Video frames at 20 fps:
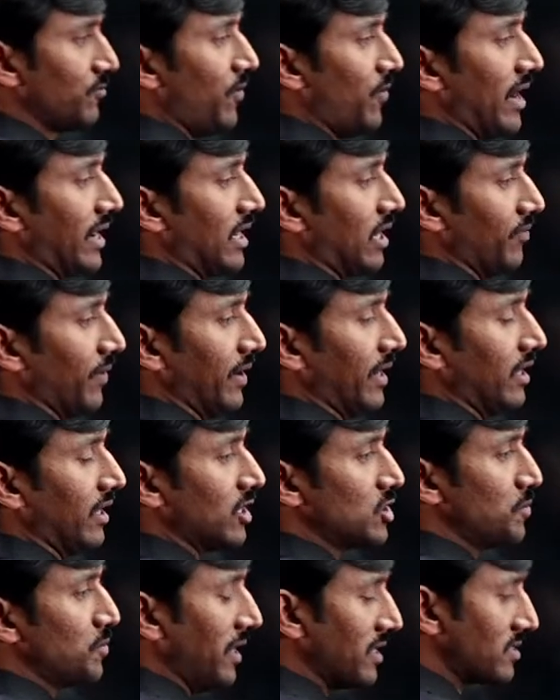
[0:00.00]
45
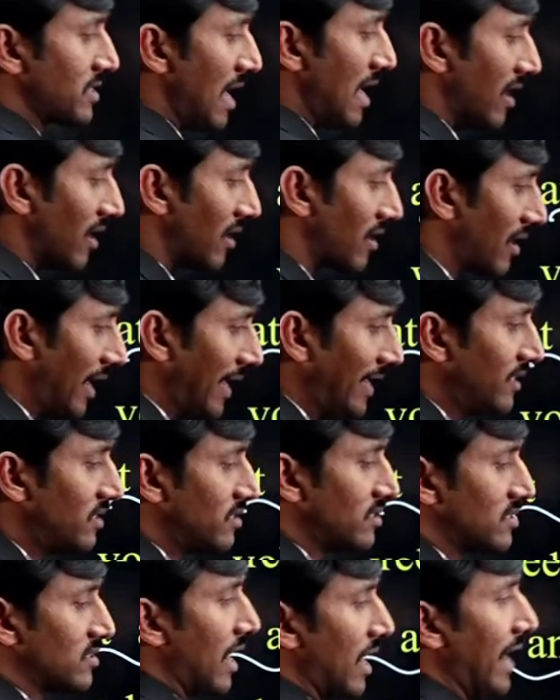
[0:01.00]
degrees means
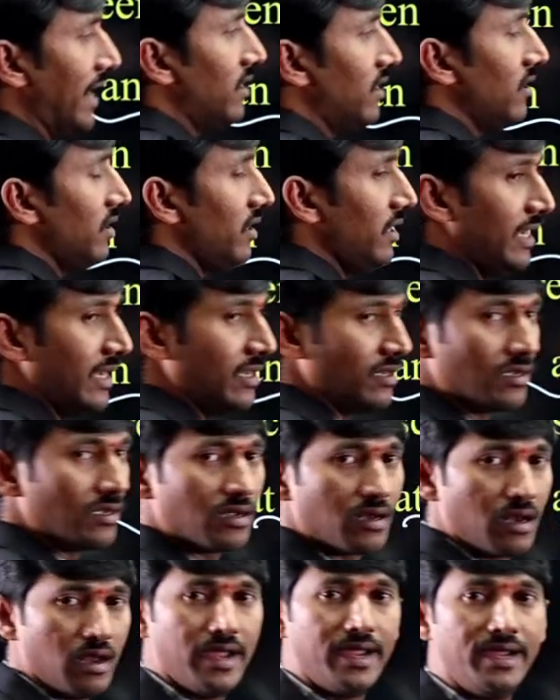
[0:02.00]
right side
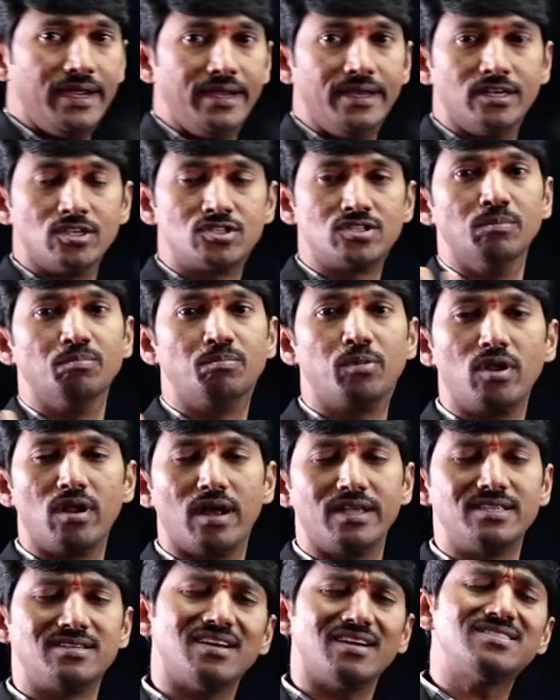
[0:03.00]
inclined. Simple
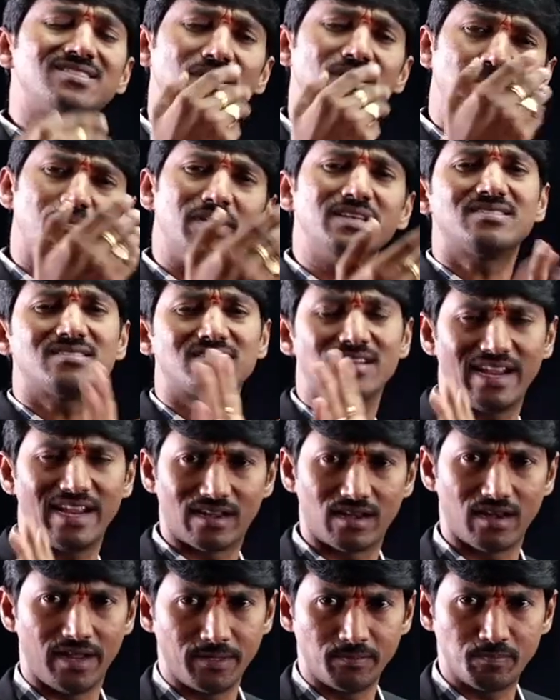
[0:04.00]
logic or simply
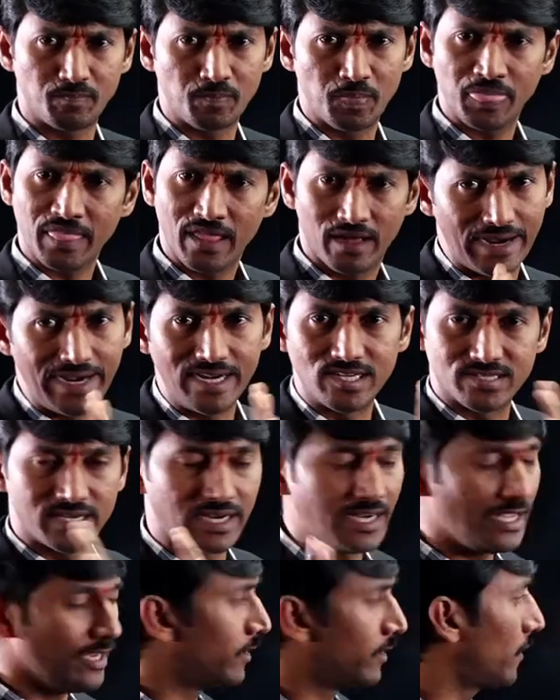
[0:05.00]
straight line. Right
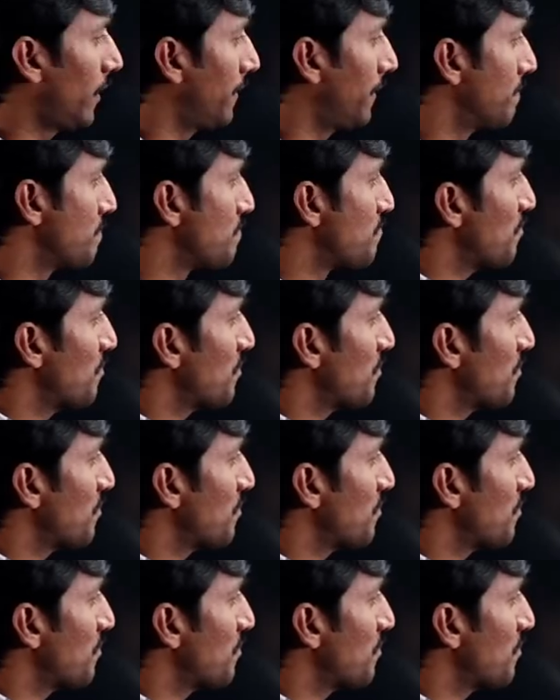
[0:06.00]
side inclined.